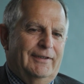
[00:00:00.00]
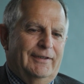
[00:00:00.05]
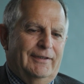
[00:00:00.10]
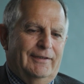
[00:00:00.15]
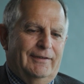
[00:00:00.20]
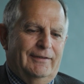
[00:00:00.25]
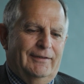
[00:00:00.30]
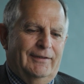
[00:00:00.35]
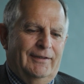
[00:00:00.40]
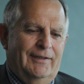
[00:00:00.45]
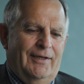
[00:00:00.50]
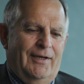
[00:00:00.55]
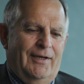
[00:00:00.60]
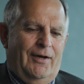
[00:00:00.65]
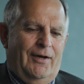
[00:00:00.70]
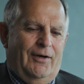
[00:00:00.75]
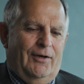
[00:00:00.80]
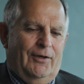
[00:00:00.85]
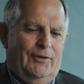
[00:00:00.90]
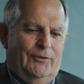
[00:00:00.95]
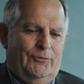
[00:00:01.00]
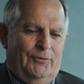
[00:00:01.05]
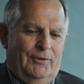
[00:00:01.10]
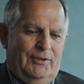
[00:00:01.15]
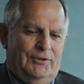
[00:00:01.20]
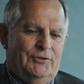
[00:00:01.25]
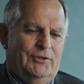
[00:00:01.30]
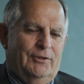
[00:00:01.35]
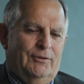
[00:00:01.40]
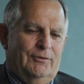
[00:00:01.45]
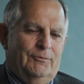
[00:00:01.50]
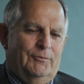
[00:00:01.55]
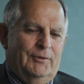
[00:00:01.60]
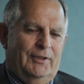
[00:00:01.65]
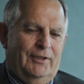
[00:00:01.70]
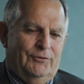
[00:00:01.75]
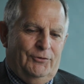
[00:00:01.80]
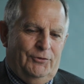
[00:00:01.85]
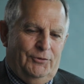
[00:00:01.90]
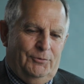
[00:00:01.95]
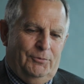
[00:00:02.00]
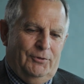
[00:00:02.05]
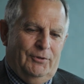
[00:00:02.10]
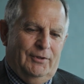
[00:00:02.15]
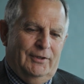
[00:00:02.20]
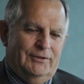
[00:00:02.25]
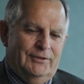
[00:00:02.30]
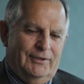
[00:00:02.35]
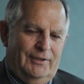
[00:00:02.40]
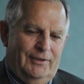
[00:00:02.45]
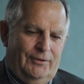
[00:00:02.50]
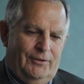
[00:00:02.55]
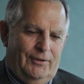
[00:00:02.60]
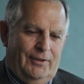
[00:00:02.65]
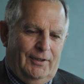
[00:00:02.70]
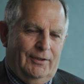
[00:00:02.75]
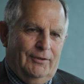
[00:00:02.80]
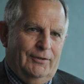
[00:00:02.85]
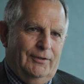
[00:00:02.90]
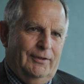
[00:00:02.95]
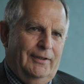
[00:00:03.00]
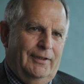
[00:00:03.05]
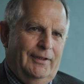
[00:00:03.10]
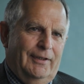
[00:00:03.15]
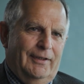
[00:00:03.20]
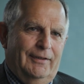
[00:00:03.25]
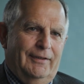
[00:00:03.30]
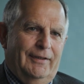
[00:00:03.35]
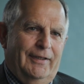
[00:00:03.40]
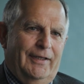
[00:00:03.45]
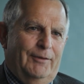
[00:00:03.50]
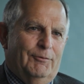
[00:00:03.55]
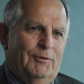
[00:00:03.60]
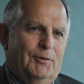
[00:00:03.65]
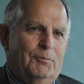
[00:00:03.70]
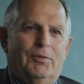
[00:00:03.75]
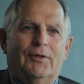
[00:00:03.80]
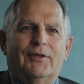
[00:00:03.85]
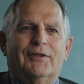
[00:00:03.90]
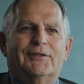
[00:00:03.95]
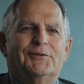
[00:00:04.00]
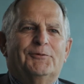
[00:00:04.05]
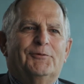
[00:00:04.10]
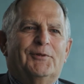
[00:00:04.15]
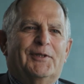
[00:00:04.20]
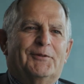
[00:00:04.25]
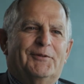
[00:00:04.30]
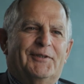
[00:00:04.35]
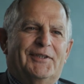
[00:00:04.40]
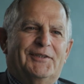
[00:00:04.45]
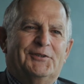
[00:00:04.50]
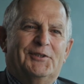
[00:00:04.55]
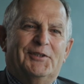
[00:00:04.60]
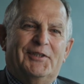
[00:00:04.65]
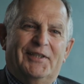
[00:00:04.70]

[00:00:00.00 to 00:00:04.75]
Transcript: And our 3 children, we had 2 boys and a daughter, and they were Parks and Recreation